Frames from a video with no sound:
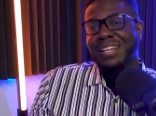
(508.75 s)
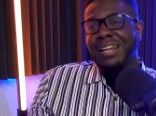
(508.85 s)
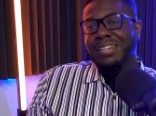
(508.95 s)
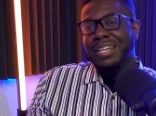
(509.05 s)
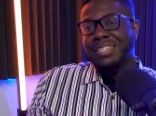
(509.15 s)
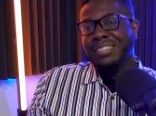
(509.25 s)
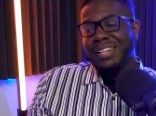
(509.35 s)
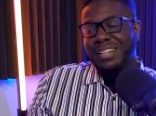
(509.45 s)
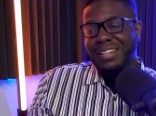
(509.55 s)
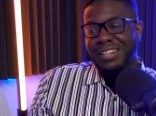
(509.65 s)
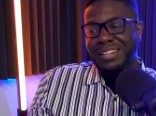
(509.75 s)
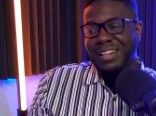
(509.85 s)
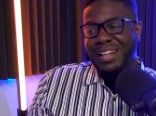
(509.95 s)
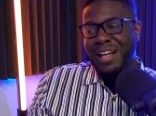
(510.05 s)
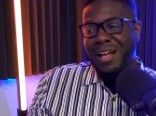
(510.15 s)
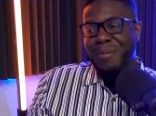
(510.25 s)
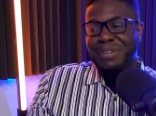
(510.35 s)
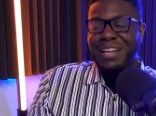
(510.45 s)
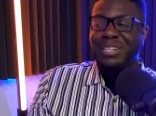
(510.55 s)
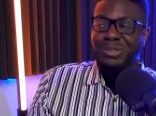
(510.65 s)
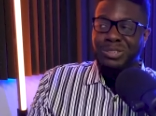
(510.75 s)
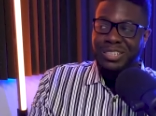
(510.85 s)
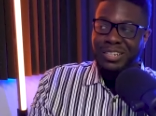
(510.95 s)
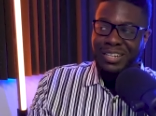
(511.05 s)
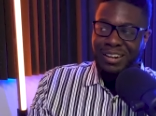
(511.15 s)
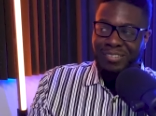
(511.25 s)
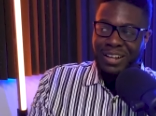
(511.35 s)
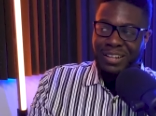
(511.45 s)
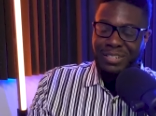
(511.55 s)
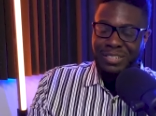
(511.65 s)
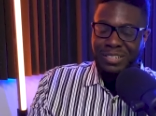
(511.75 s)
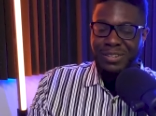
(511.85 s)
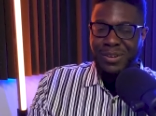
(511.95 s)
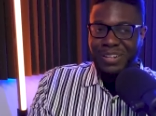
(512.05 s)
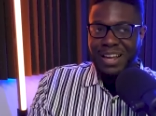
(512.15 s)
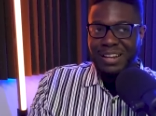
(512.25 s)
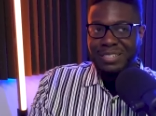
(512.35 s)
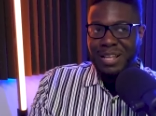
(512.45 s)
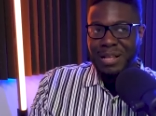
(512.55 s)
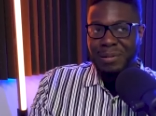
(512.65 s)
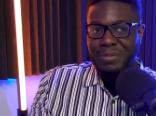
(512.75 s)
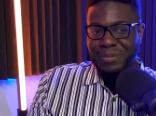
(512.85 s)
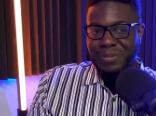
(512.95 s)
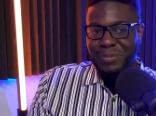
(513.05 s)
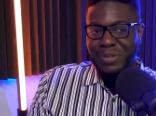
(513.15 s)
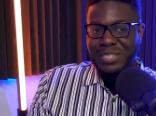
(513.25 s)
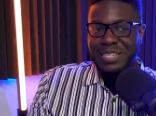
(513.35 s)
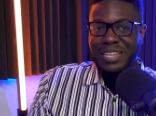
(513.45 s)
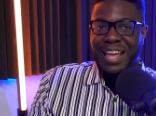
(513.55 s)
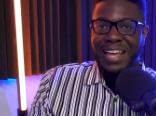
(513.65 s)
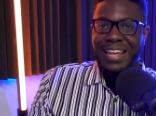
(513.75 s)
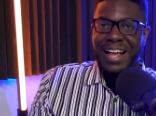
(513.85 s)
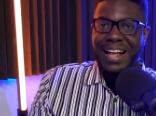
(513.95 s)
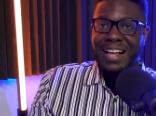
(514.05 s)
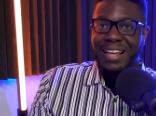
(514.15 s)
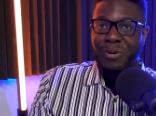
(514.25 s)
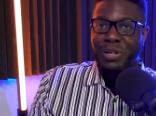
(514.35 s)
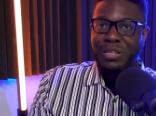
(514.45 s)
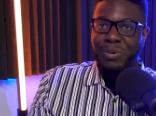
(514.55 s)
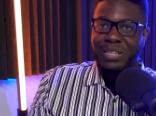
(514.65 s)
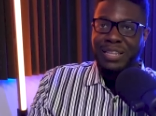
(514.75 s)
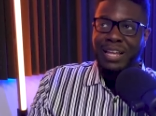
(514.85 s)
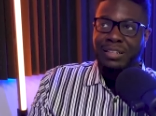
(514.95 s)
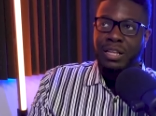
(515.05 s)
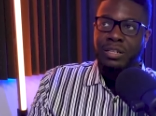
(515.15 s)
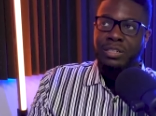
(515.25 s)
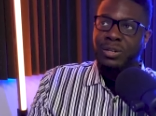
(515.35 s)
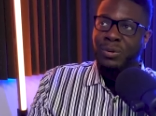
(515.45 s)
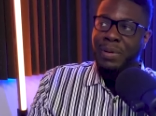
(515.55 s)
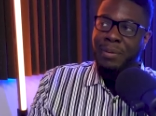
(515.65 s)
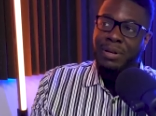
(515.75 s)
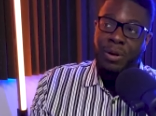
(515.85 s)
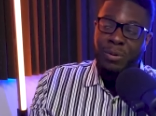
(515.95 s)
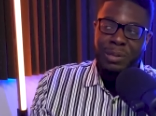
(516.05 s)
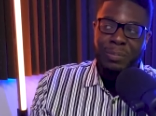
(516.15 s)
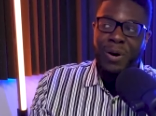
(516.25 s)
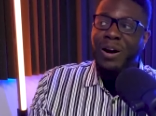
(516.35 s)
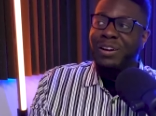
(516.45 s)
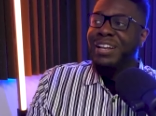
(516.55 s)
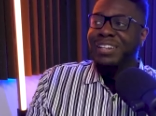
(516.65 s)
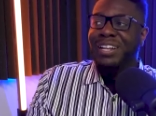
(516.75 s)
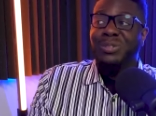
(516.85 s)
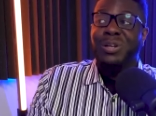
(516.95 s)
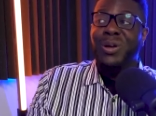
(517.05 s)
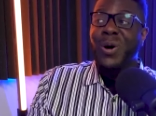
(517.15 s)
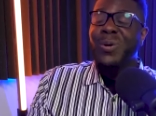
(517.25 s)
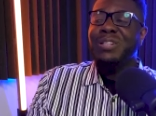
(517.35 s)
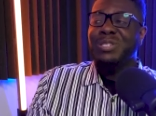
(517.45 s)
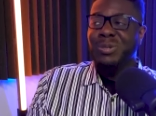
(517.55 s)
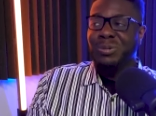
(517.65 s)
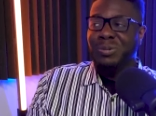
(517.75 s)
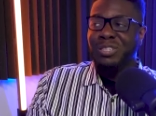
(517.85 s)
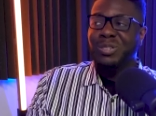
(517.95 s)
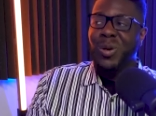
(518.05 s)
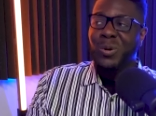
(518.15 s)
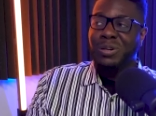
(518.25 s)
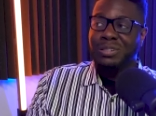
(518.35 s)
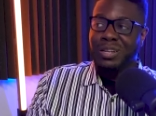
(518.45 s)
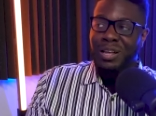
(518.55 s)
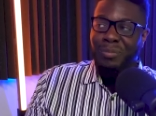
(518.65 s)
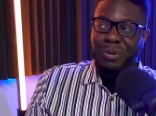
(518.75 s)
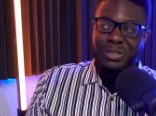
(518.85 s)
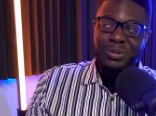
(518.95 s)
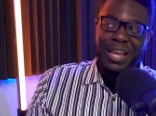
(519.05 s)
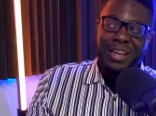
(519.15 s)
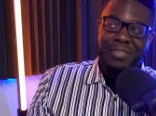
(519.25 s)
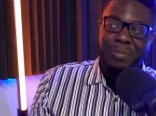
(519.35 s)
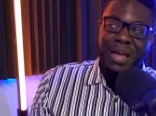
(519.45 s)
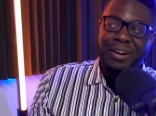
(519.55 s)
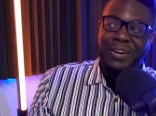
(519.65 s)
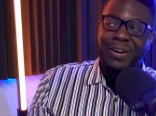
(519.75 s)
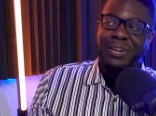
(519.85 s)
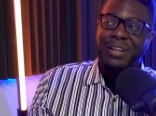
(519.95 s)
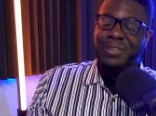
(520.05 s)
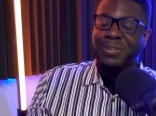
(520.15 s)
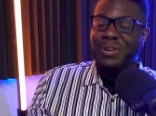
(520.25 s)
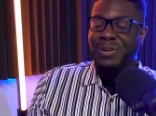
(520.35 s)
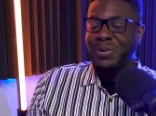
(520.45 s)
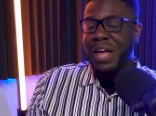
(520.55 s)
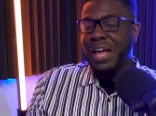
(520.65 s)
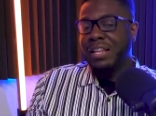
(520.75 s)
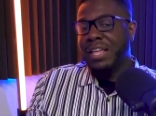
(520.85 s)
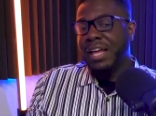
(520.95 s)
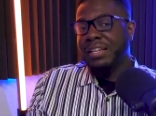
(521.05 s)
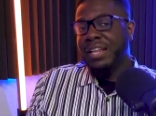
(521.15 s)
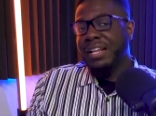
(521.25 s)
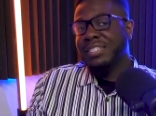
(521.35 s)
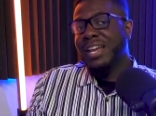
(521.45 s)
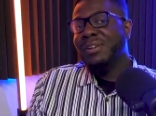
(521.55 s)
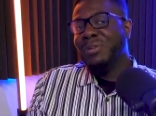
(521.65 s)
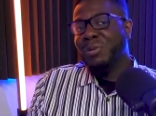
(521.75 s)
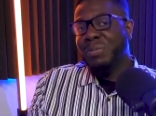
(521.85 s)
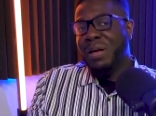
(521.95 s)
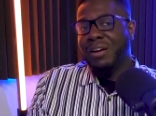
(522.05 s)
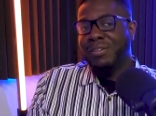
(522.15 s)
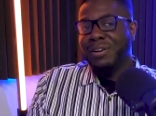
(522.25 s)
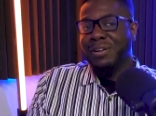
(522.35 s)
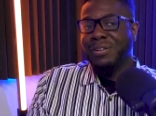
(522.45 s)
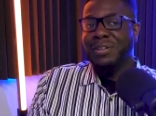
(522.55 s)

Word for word: that's uh I'm glad you shared that, right? Cuz yeah. you know, a lot of times we see AI and we we think that you know maybe the only part that you can mm-hmm. go into is mm-hmm. coding. Yep. But you gave the background of, you know, you had that that technical background,